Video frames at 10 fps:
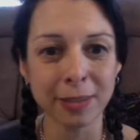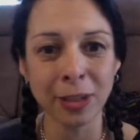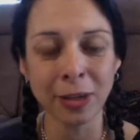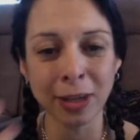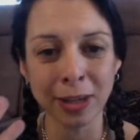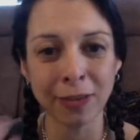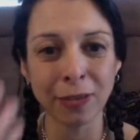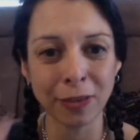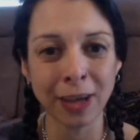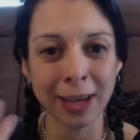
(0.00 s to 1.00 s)
You're going to
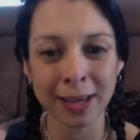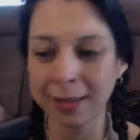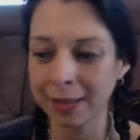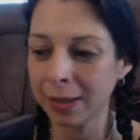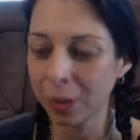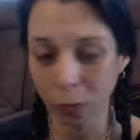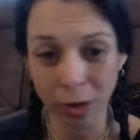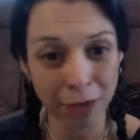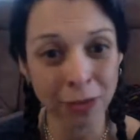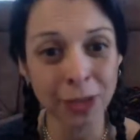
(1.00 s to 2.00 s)
find
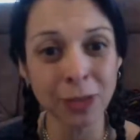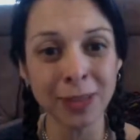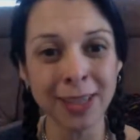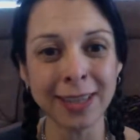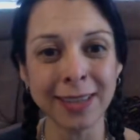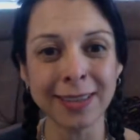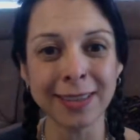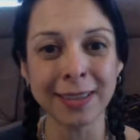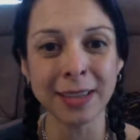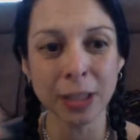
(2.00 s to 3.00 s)
whatever you
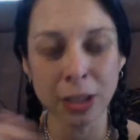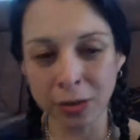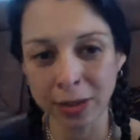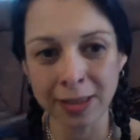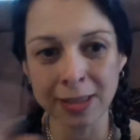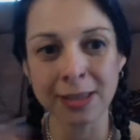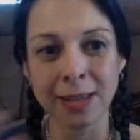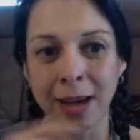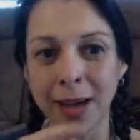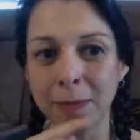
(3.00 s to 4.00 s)
need during this
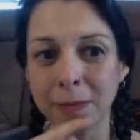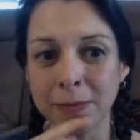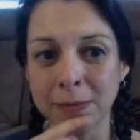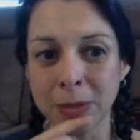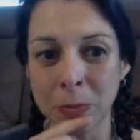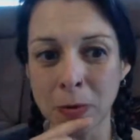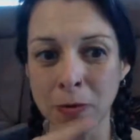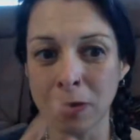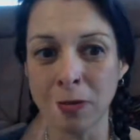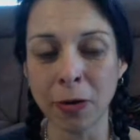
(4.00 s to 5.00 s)
time to
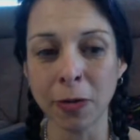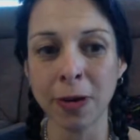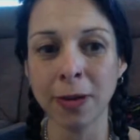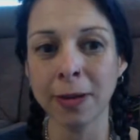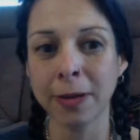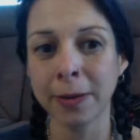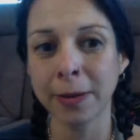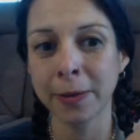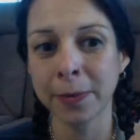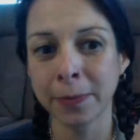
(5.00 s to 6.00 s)
move you forward.
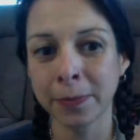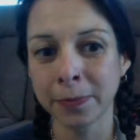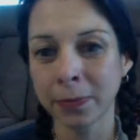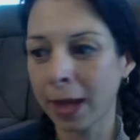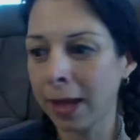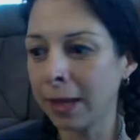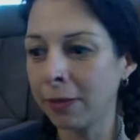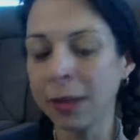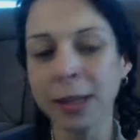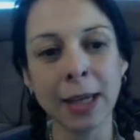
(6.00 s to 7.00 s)
And I
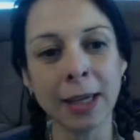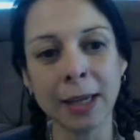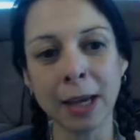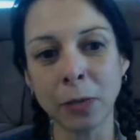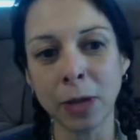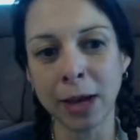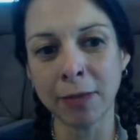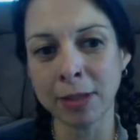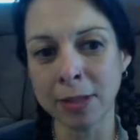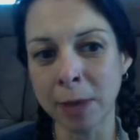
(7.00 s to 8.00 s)
feel like, again, we
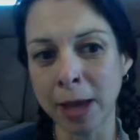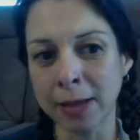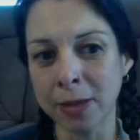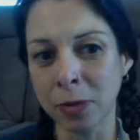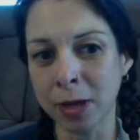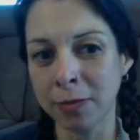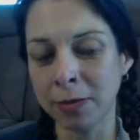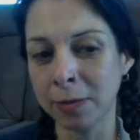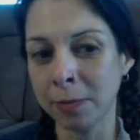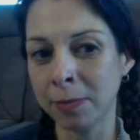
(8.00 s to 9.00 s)
have this balance. We have
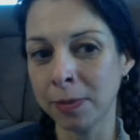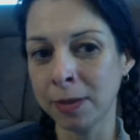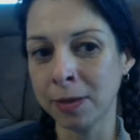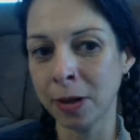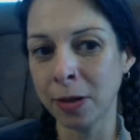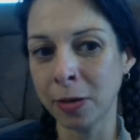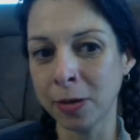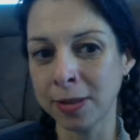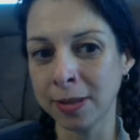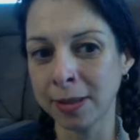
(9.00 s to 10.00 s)
the dark
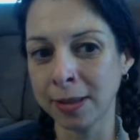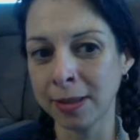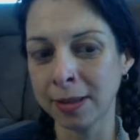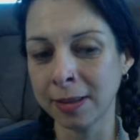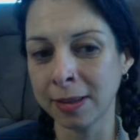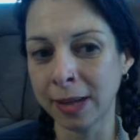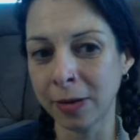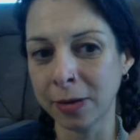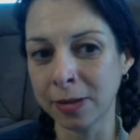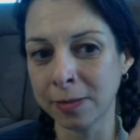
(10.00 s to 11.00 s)
horse and the light
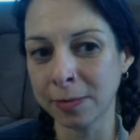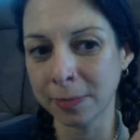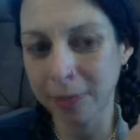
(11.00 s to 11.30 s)
horse.